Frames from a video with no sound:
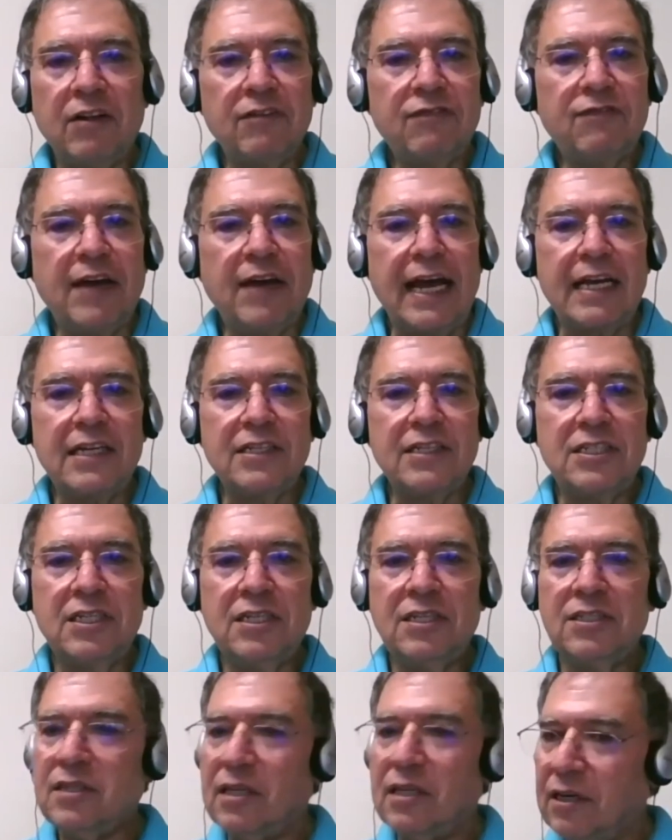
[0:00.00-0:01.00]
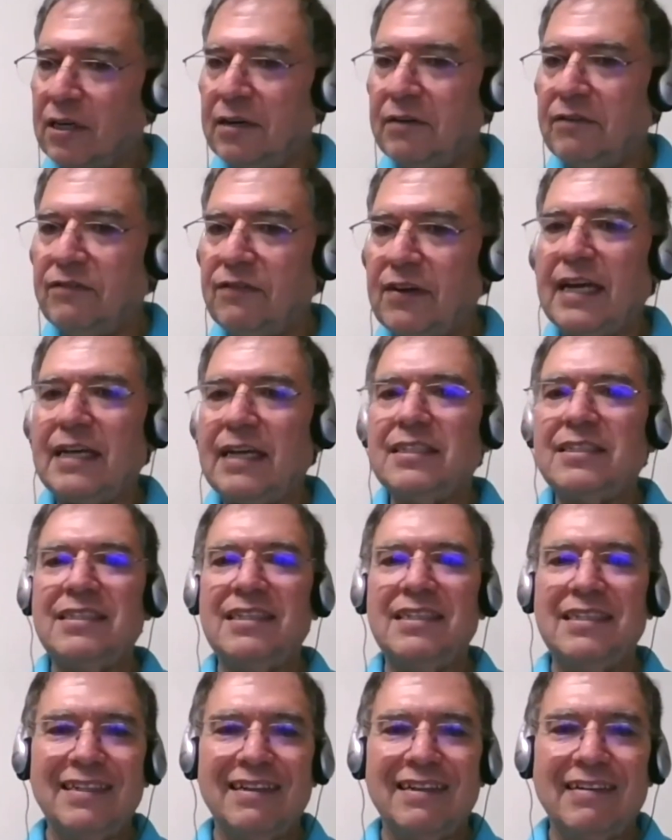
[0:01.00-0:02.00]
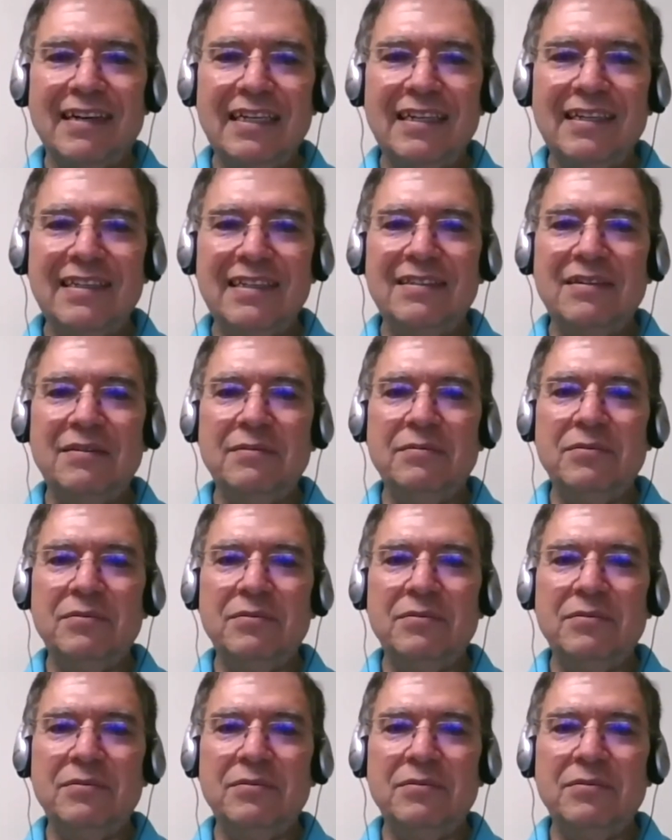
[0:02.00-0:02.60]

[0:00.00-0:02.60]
fail fast to learn fast, right?